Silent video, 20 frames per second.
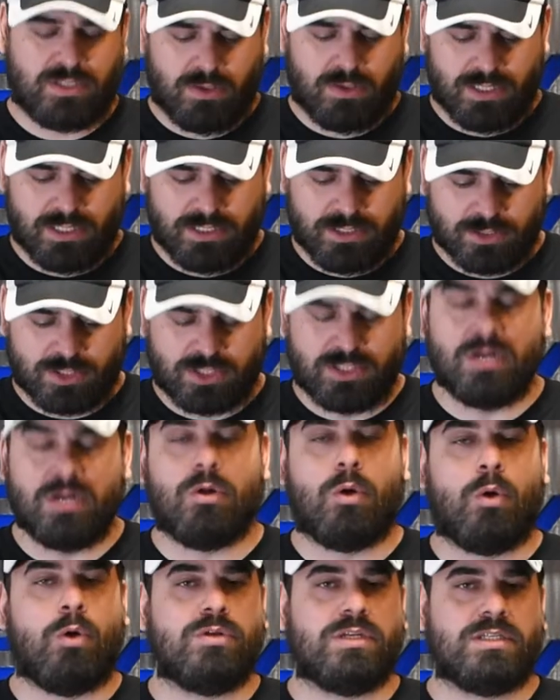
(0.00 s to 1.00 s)
So this will
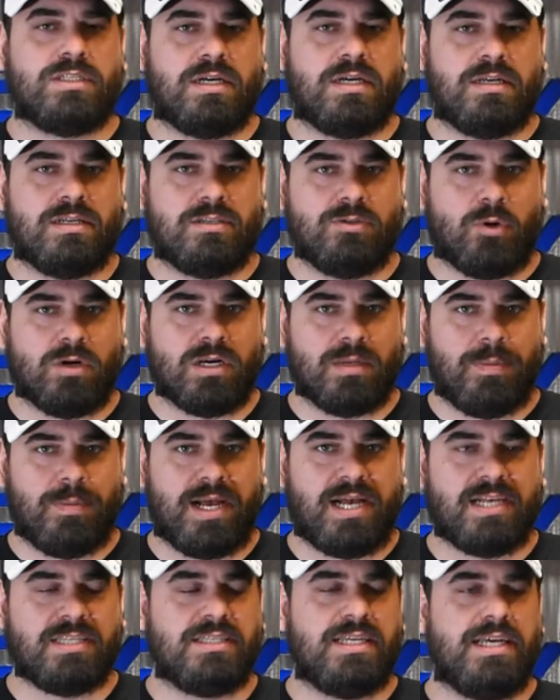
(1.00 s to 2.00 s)
still hold a ton of torque
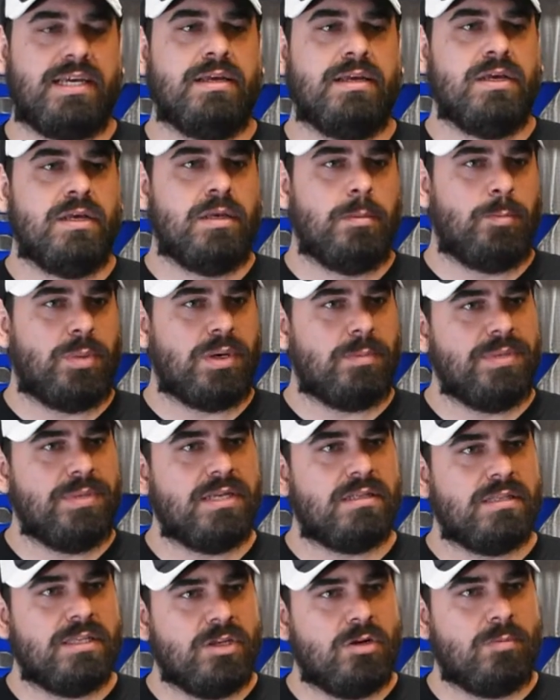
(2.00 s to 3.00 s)
capacity, but it'll be
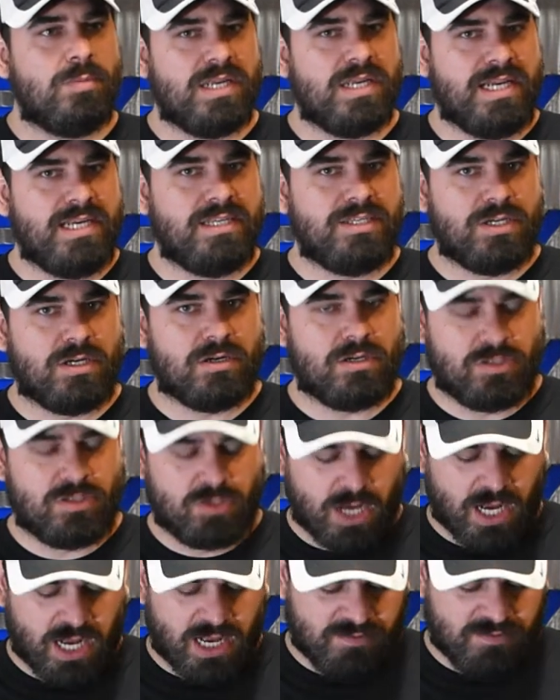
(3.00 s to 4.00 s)
a little bit easier to
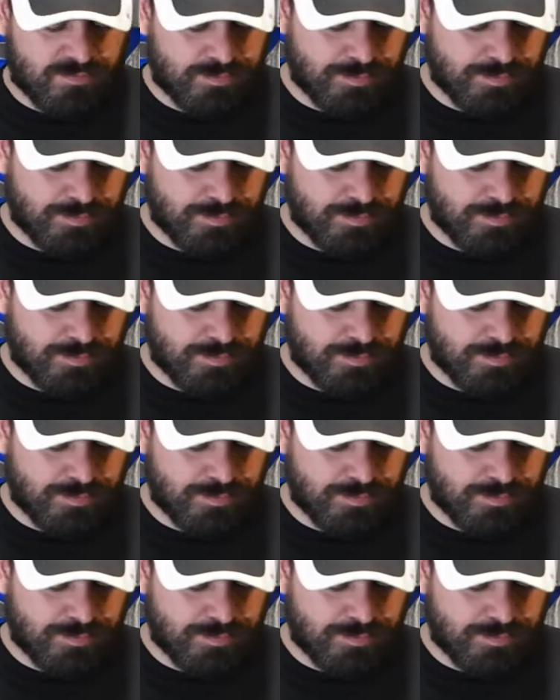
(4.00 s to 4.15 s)
drive.